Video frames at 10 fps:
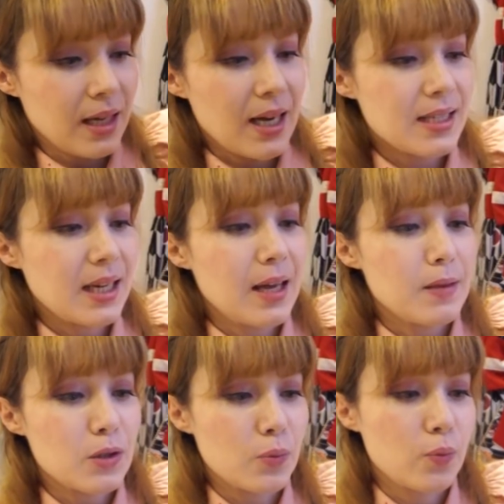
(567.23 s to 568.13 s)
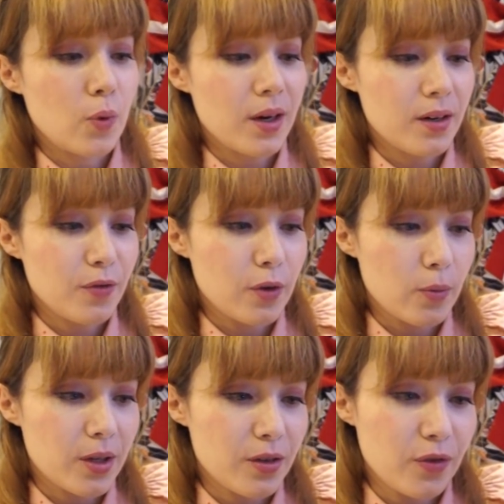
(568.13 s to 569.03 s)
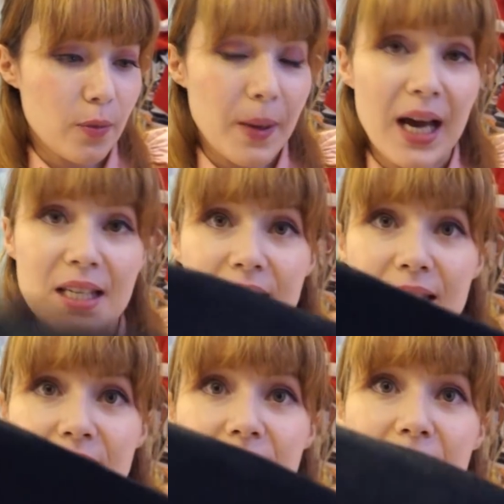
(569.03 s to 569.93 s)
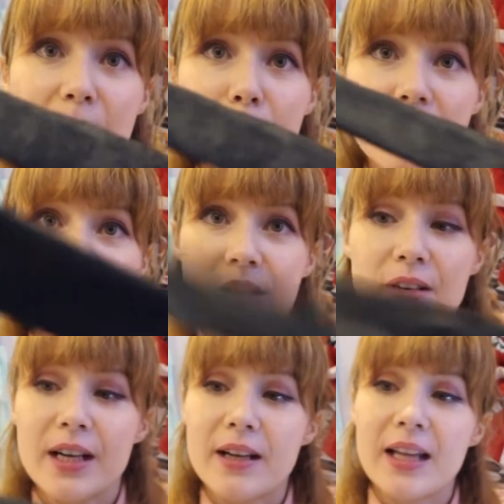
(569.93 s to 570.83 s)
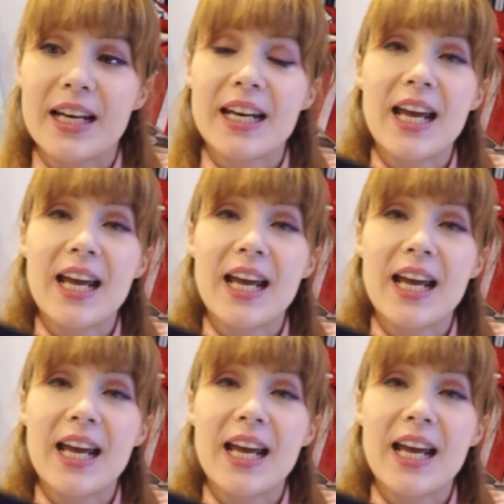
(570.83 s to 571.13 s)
has again this wonderful, wonderful patterned material, and it